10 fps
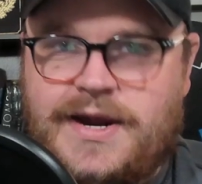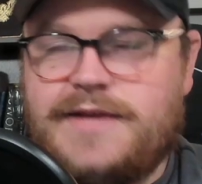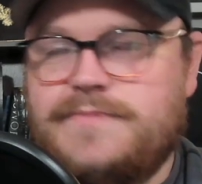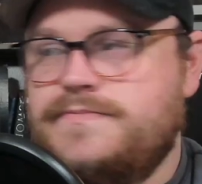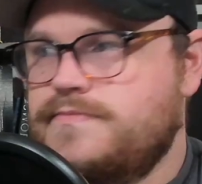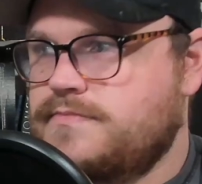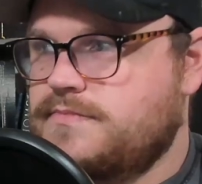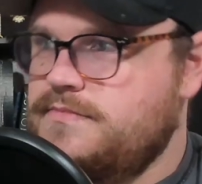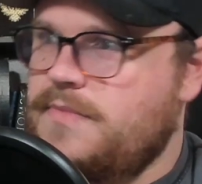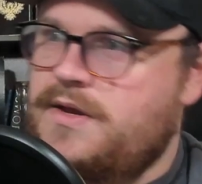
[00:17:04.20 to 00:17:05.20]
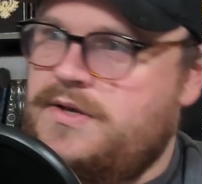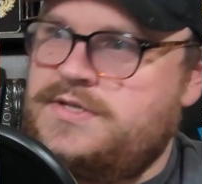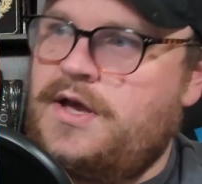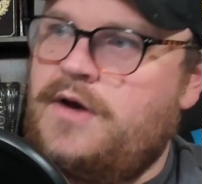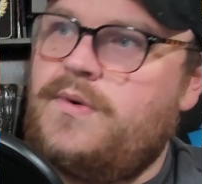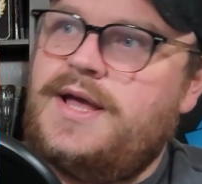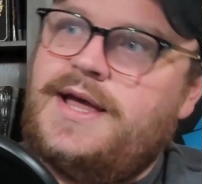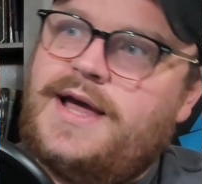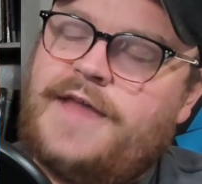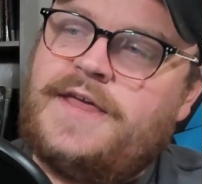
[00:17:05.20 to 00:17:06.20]
right? So
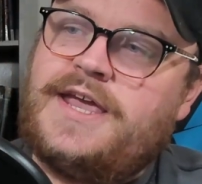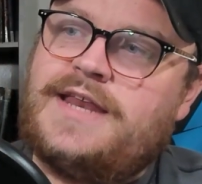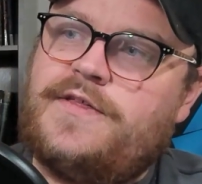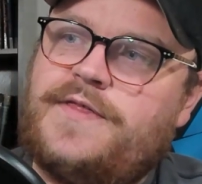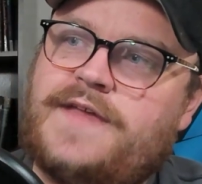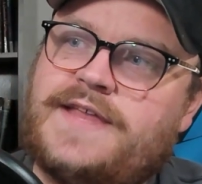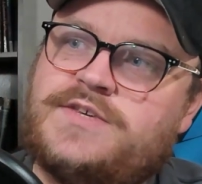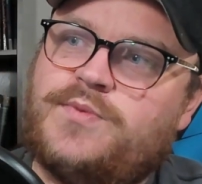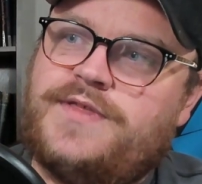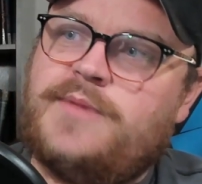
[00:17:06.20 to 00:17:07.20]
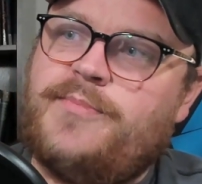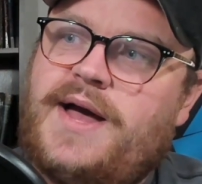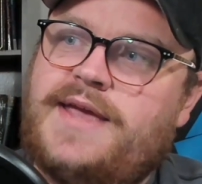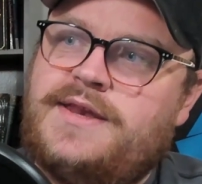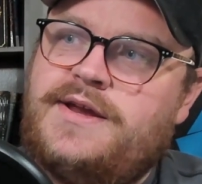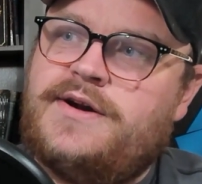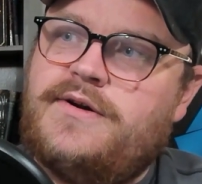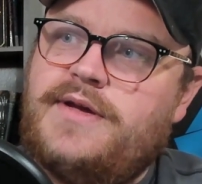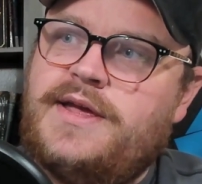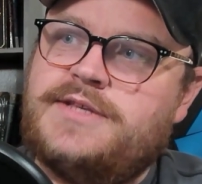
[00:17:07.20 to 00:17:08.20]
I think anything that's within
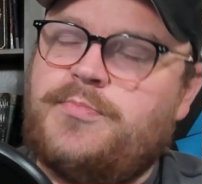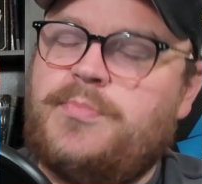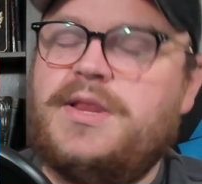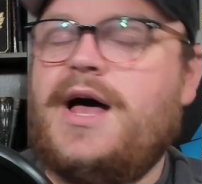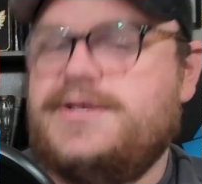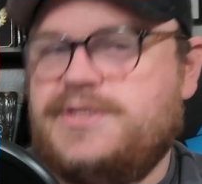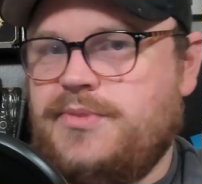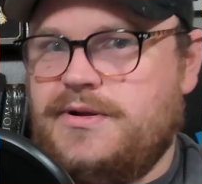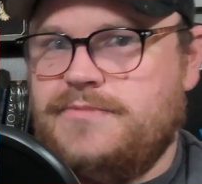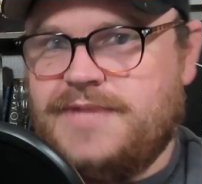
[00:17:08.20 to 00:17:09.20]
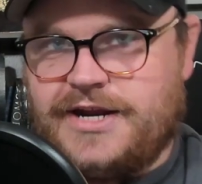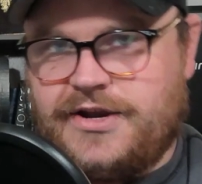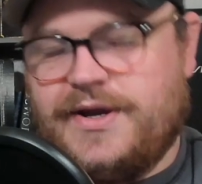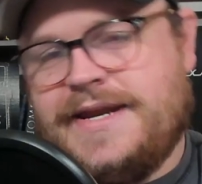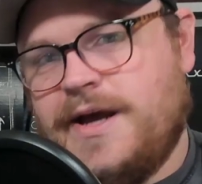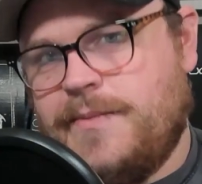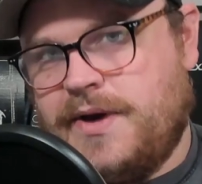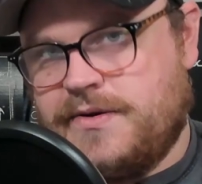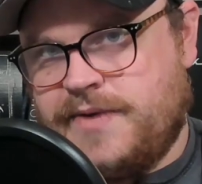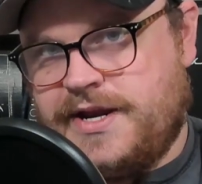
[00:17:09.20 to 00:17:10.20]
Pioneer, it's plausible that it could end up
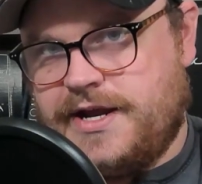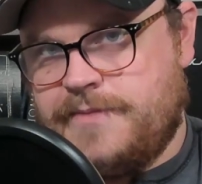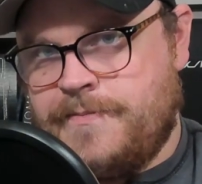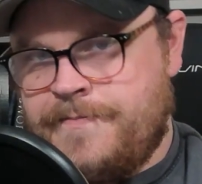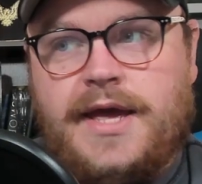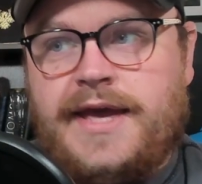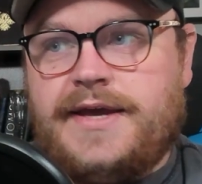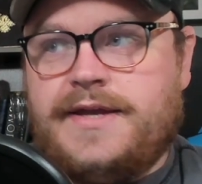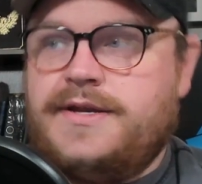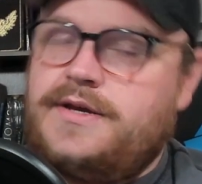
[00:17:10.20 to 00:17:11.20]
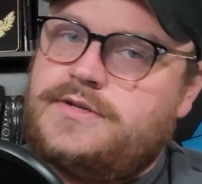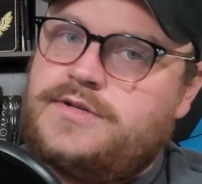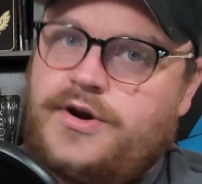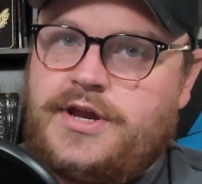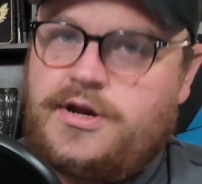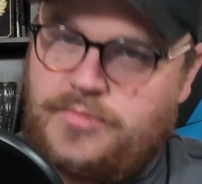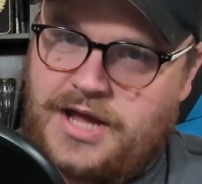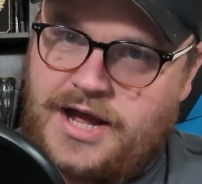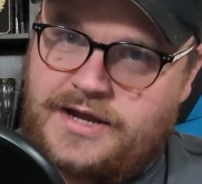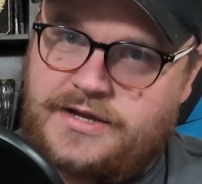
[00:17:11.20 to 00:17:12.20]
on Arena. And Tarkir
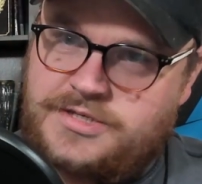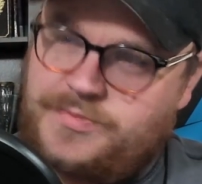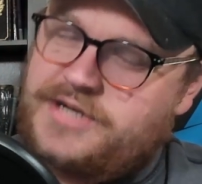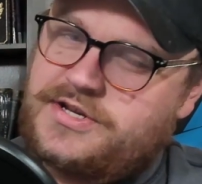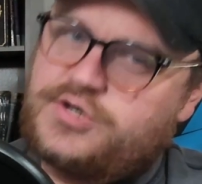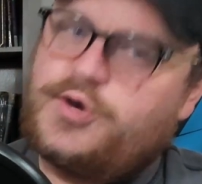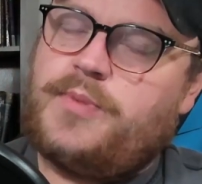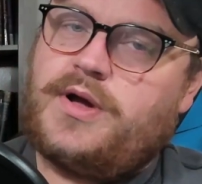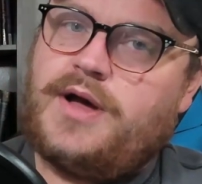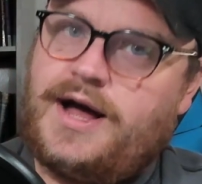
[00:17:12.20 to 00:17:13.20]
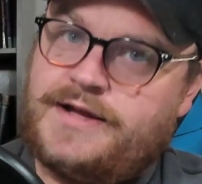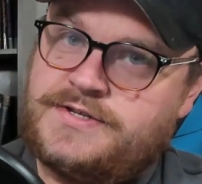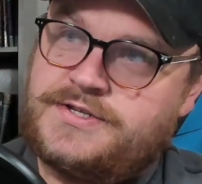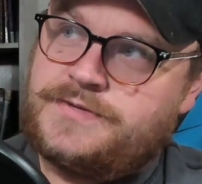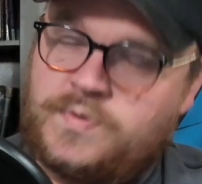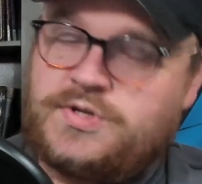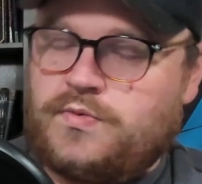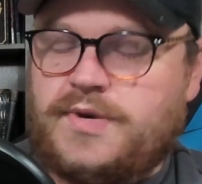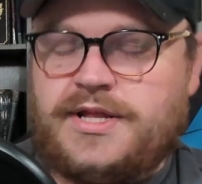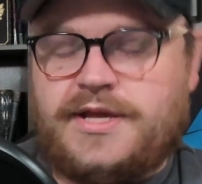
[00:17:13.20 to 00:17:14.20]
Block, especially Triple Khans, was a
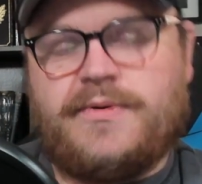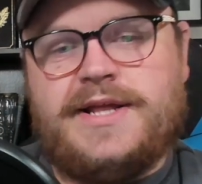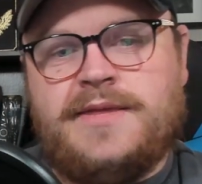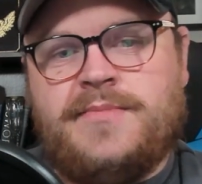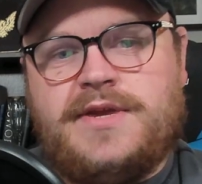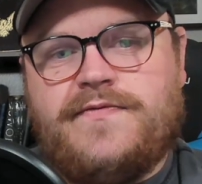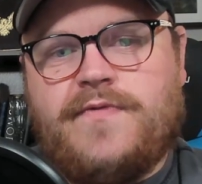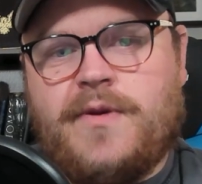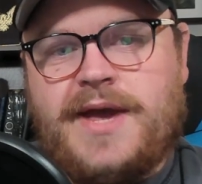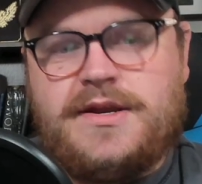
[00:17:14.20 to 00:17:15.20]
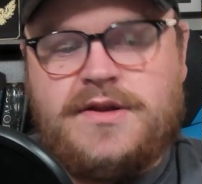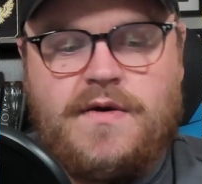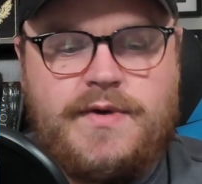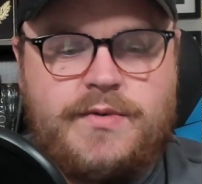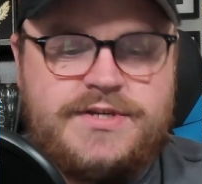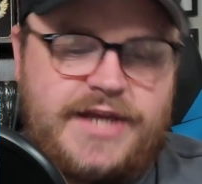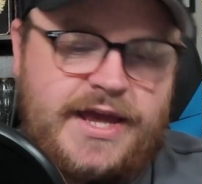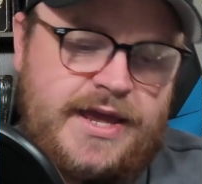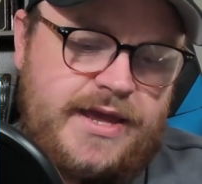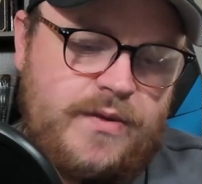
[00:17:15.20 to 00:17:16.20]
really great limited format. You know, it was
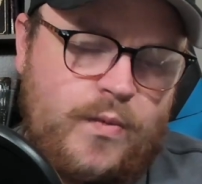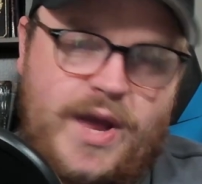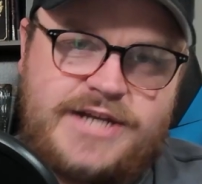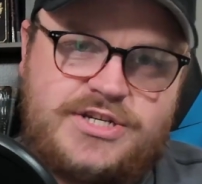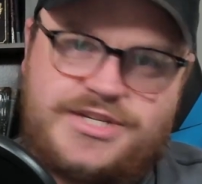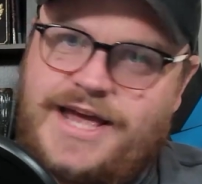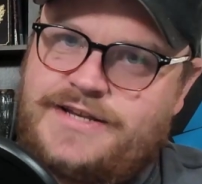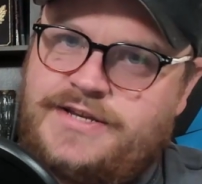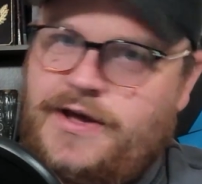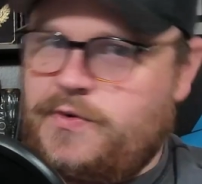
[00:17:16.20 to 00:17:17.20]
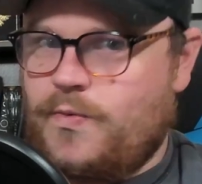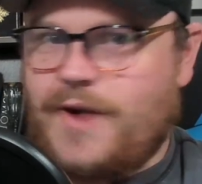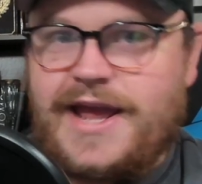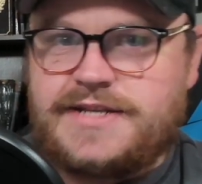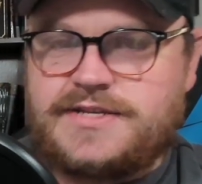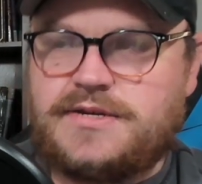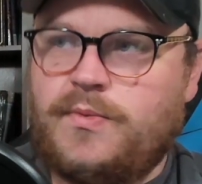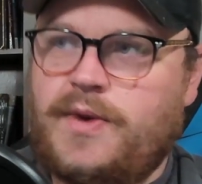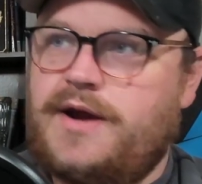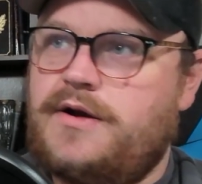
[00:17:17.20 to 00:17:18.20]
a wedge set done right,
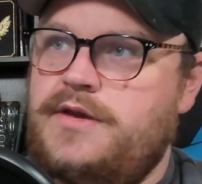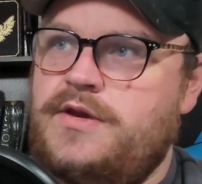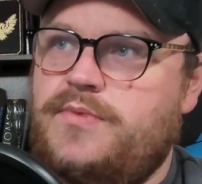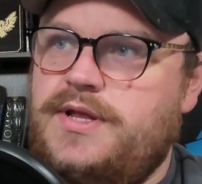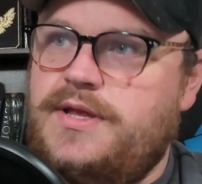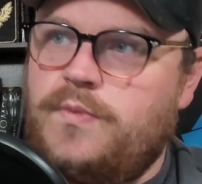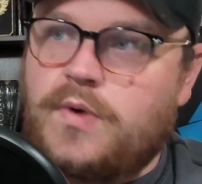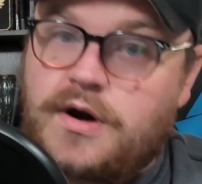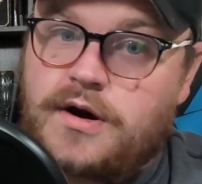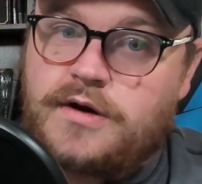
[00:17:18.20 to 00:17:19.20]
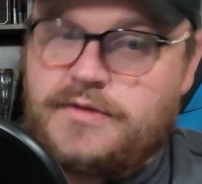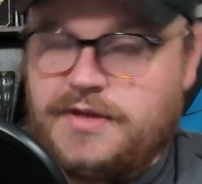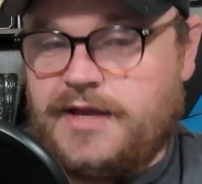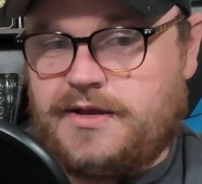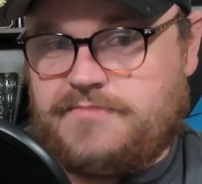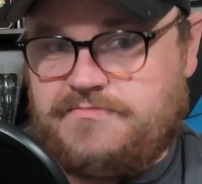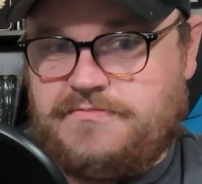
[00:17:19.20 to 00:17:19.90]
where you really were like